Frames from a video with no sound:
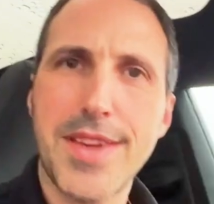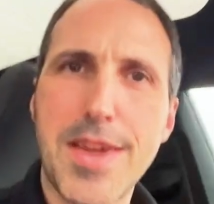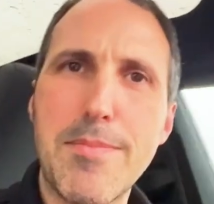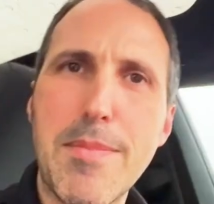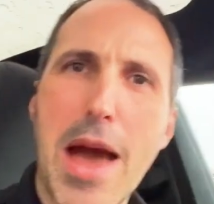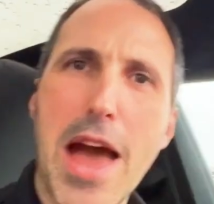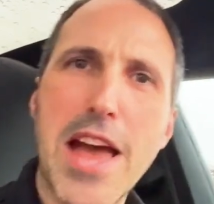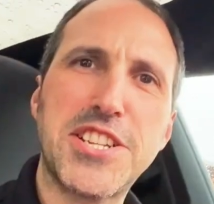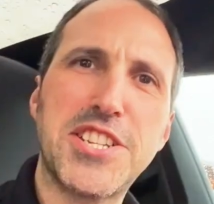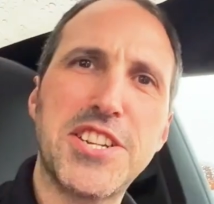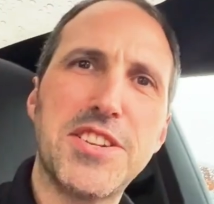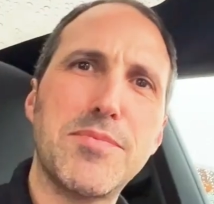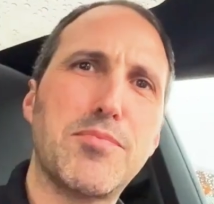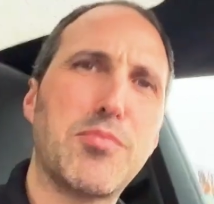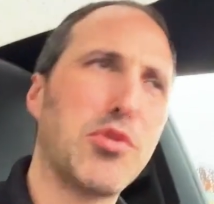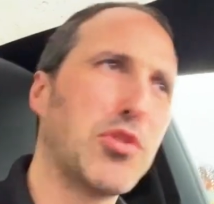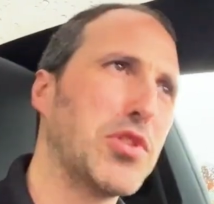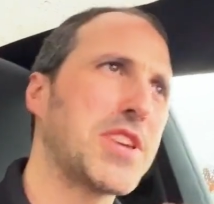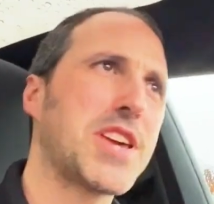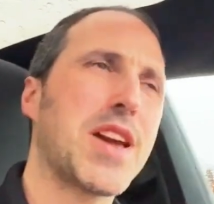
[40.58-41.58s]
Imagine
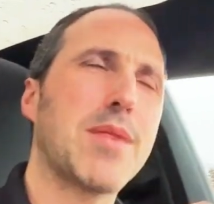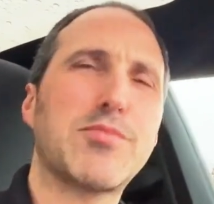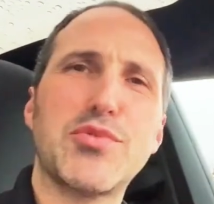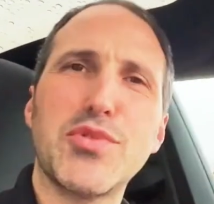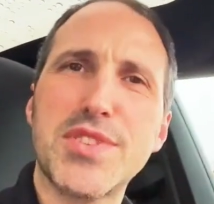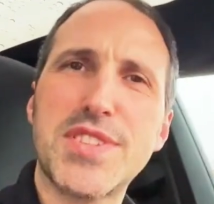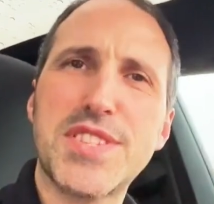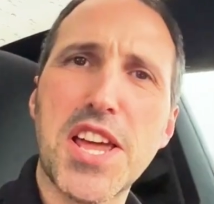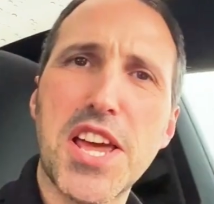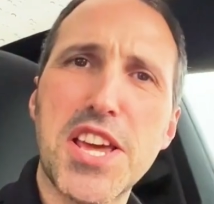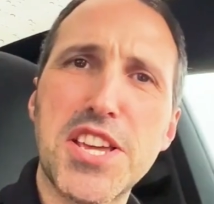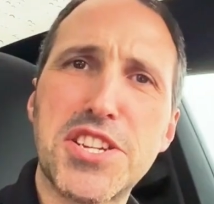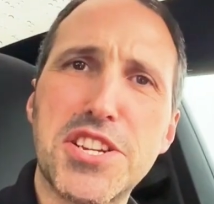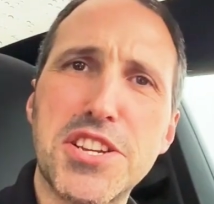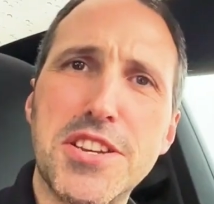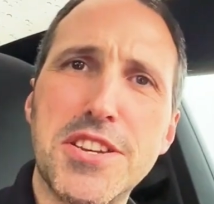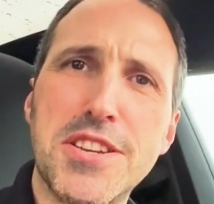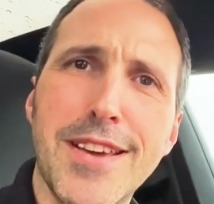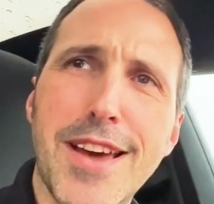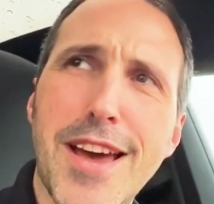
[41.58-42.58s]
pulling up to a
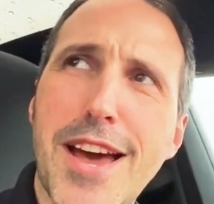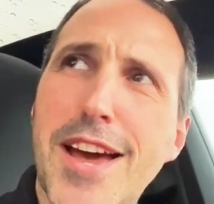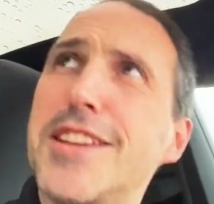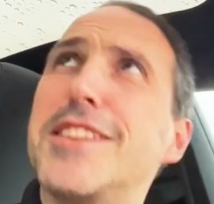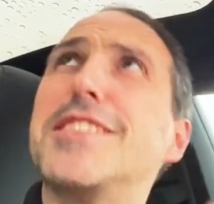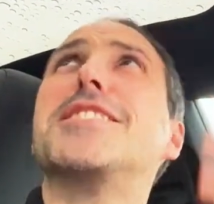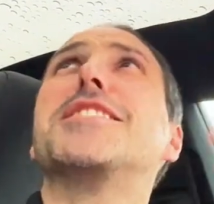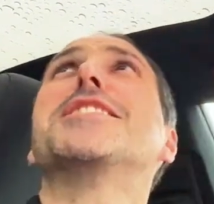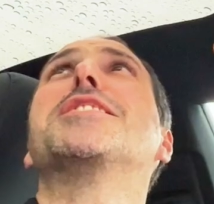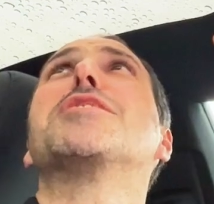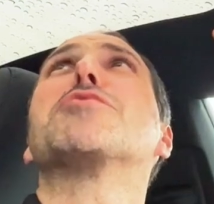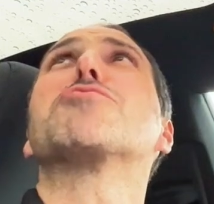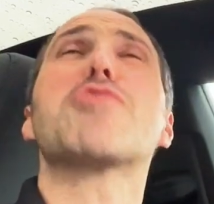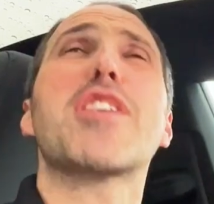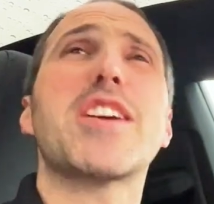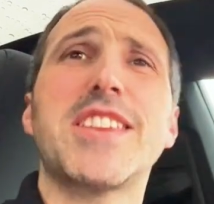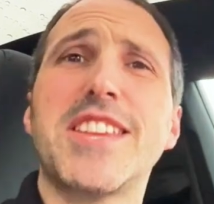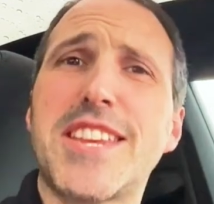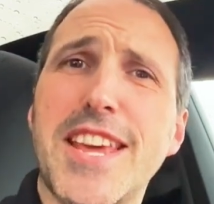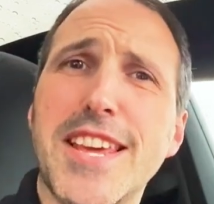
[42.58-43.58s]
station and in a
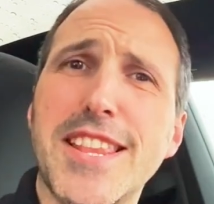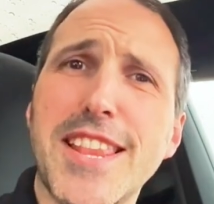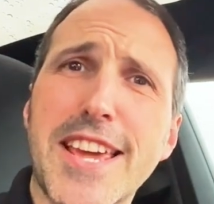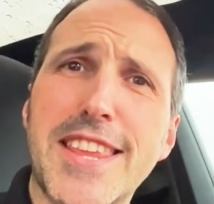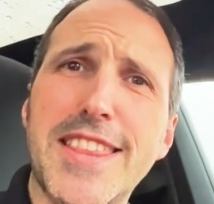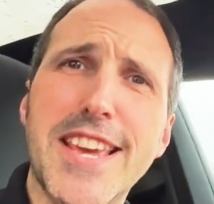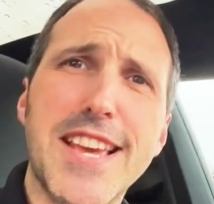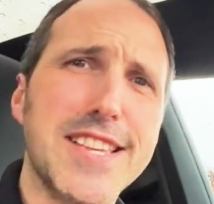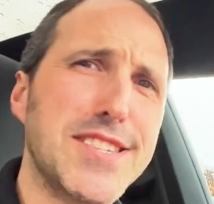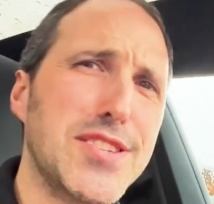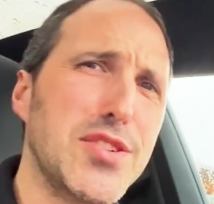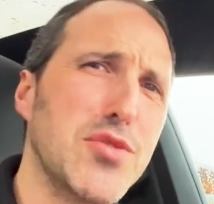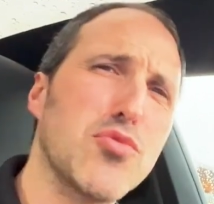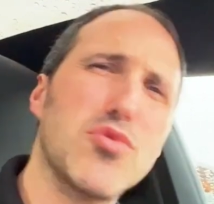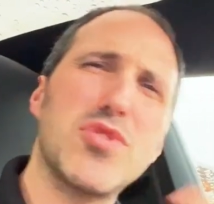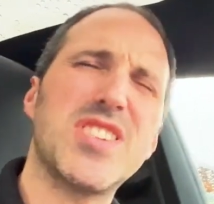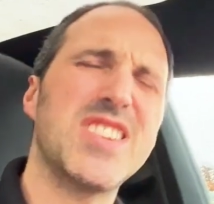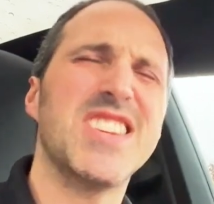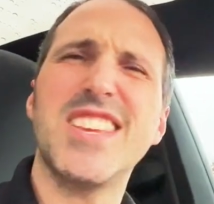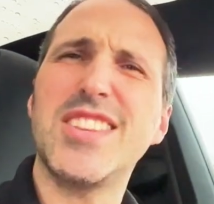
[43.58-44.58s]
rainy day like this you
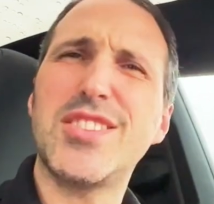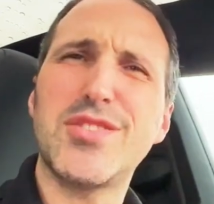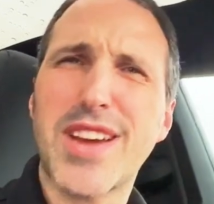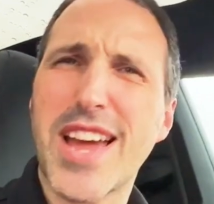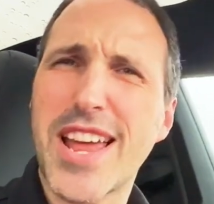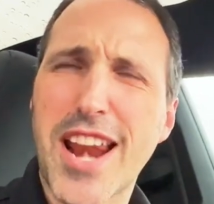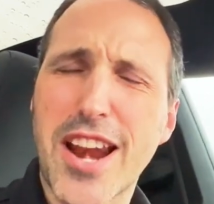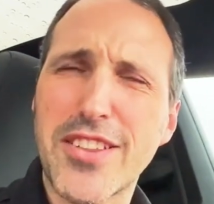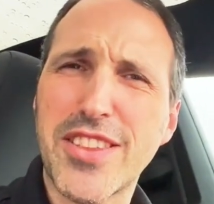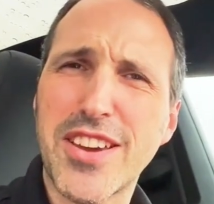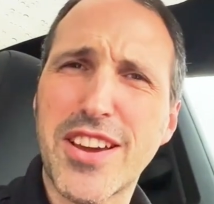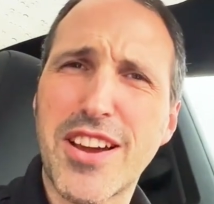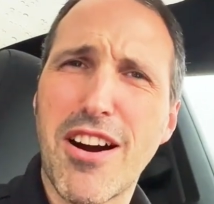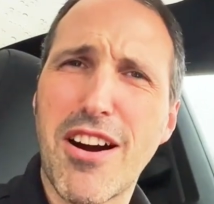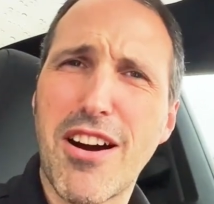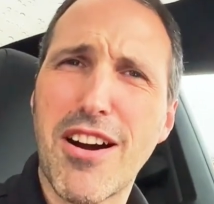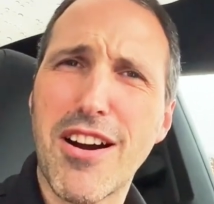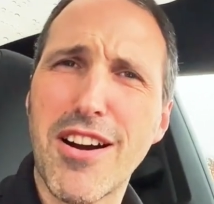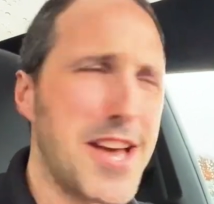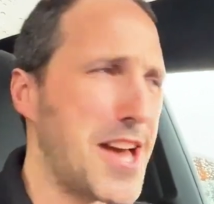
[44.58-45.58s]
wouldn't need to get out of the
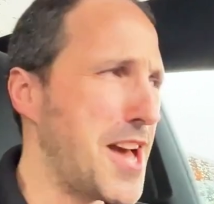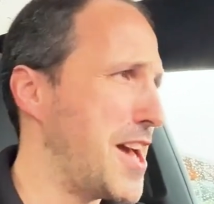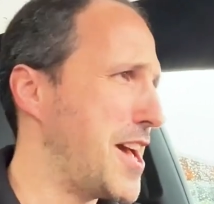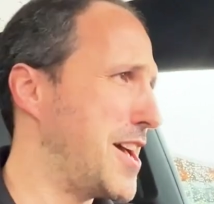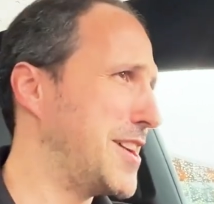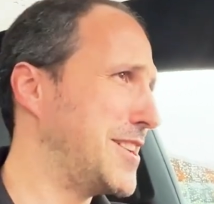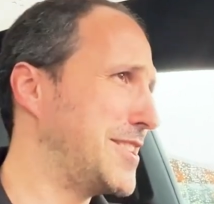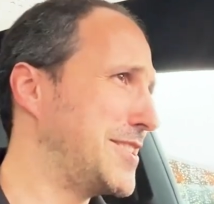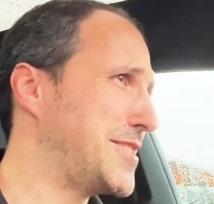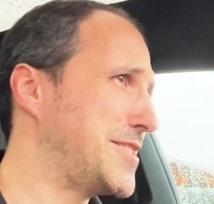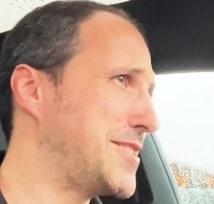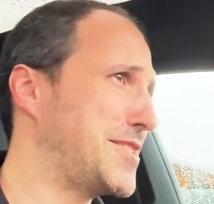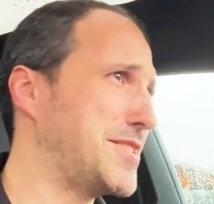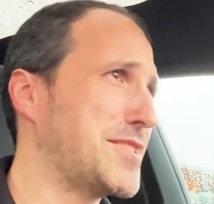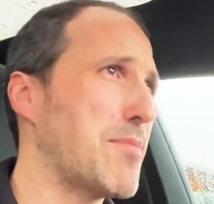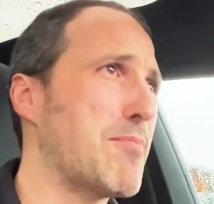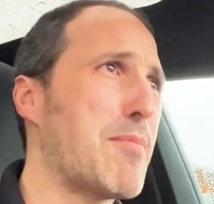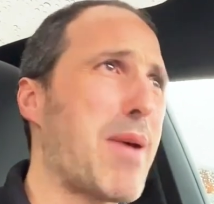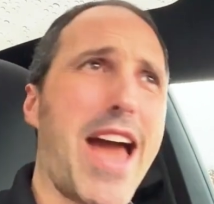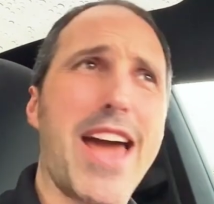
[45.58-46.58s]
car and
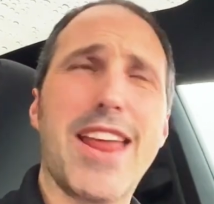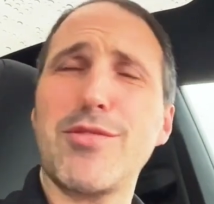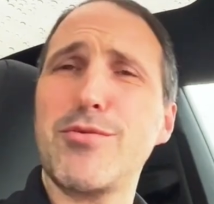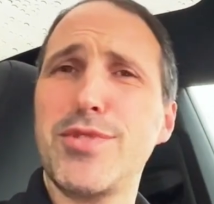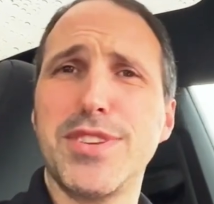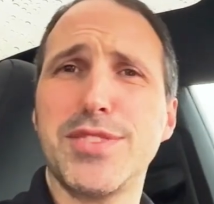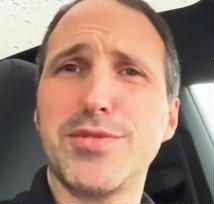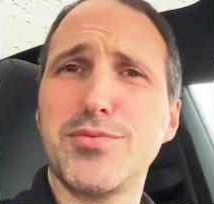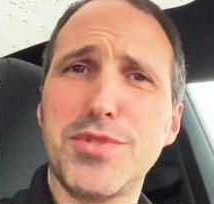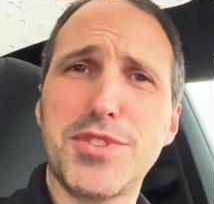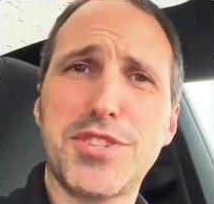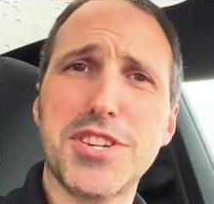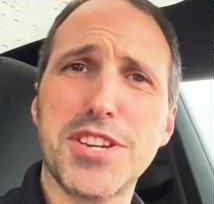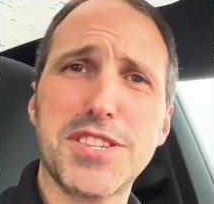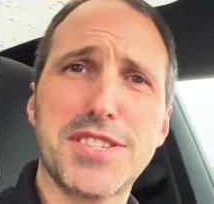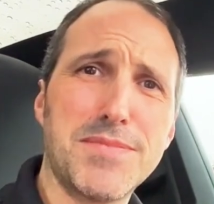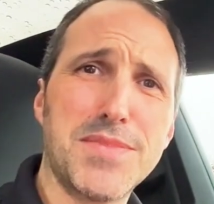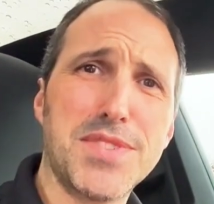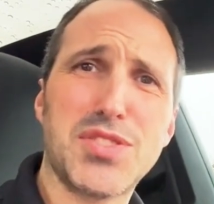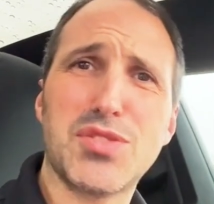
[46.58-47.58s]
the batteries would
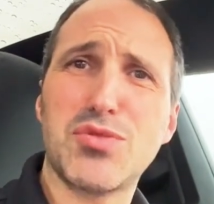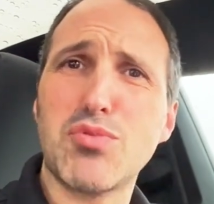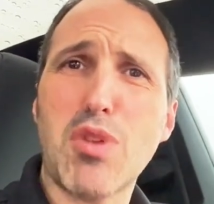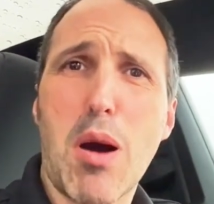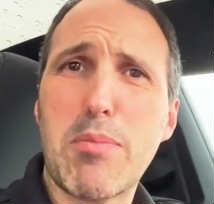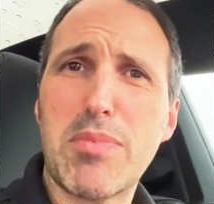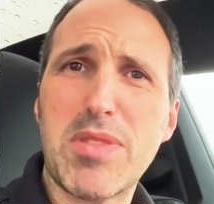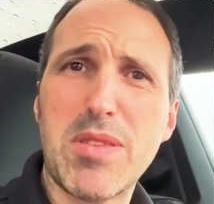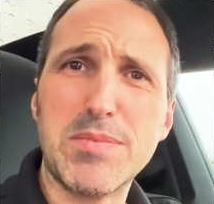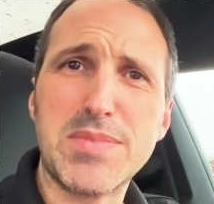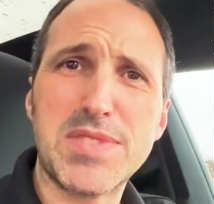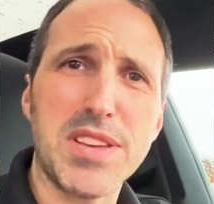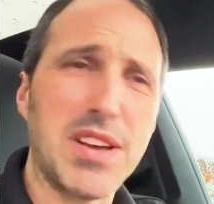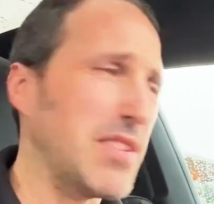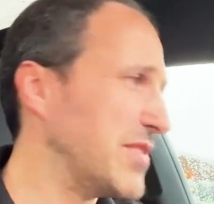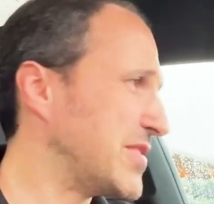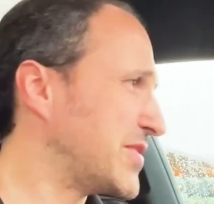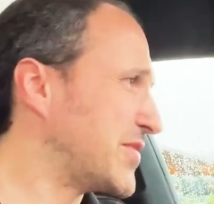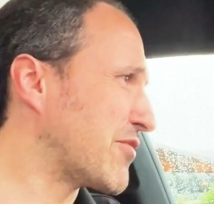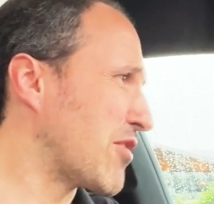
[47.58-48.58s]
just swap
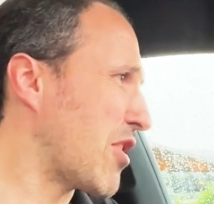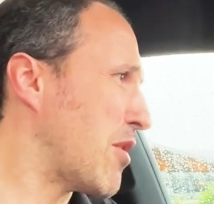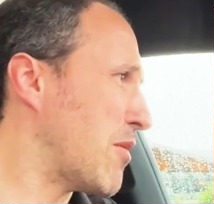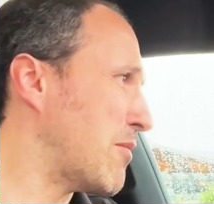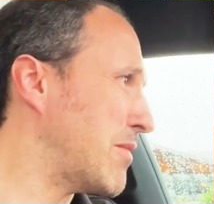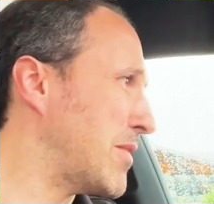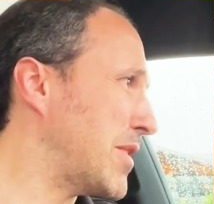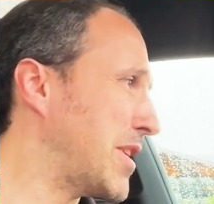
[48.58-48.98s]
themselves from